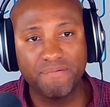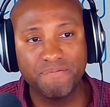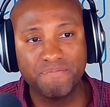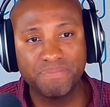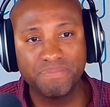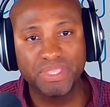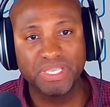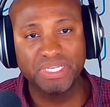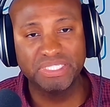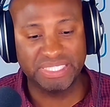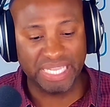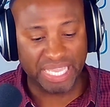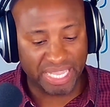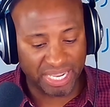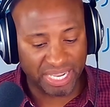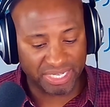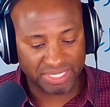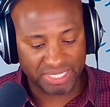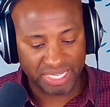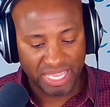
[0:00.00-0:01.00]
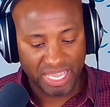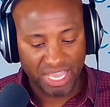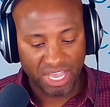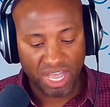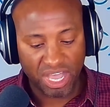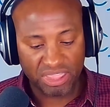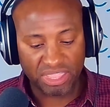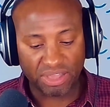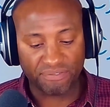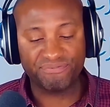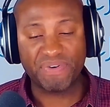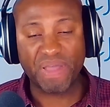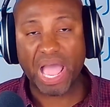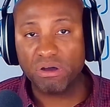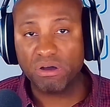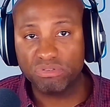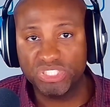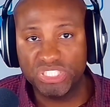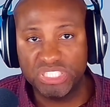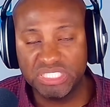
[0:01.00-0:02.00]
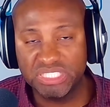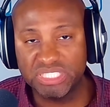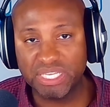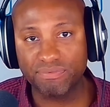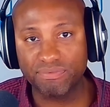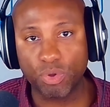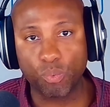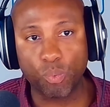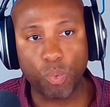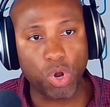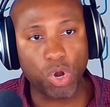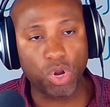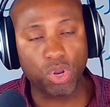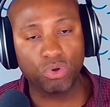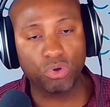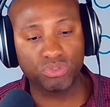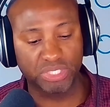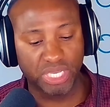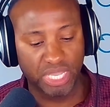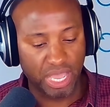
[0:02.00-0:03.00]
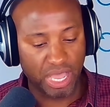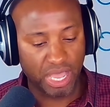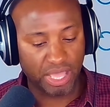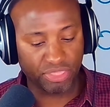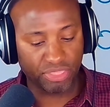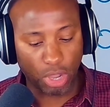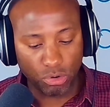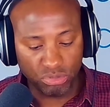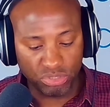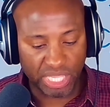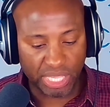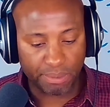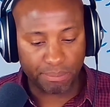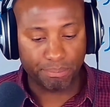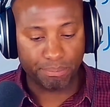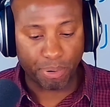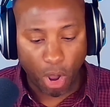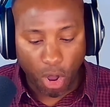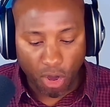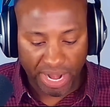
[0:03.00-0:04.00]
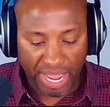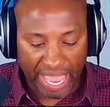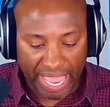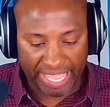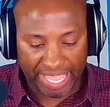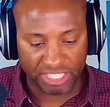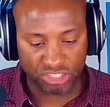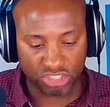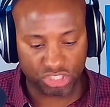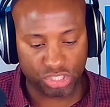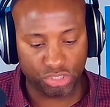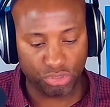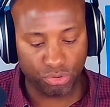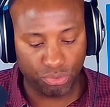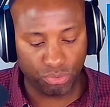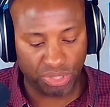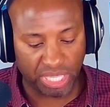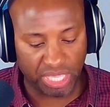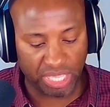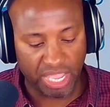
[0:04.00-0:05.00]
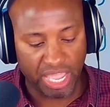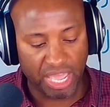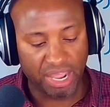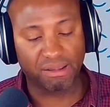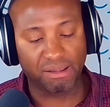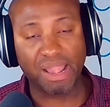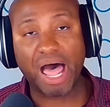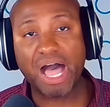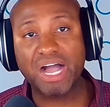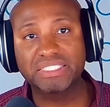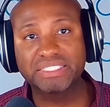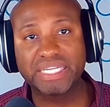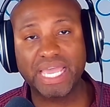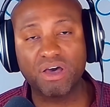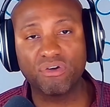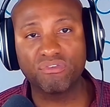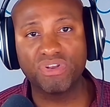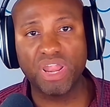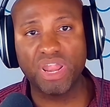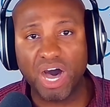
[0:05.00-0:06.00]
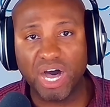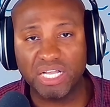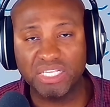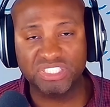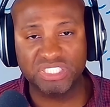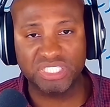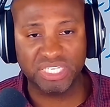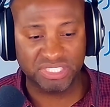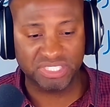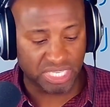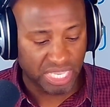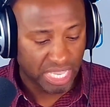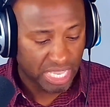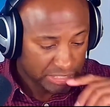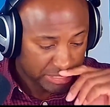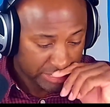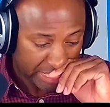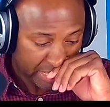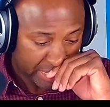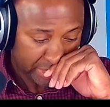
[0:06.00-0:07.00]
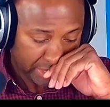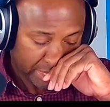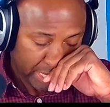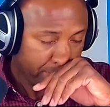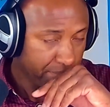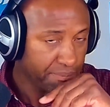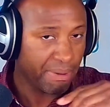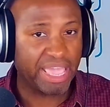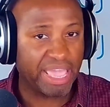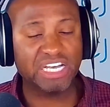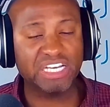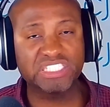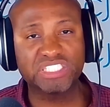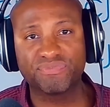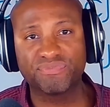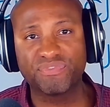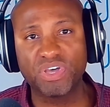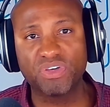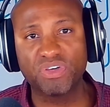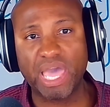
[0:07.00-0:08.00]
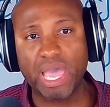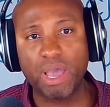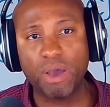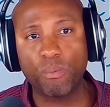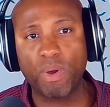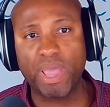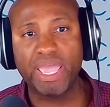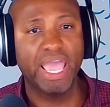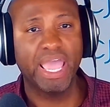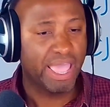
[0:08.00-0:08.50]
Didn't the Faucis of the world, those that bought into the lockdown nonsense, didn't they make us feel that way?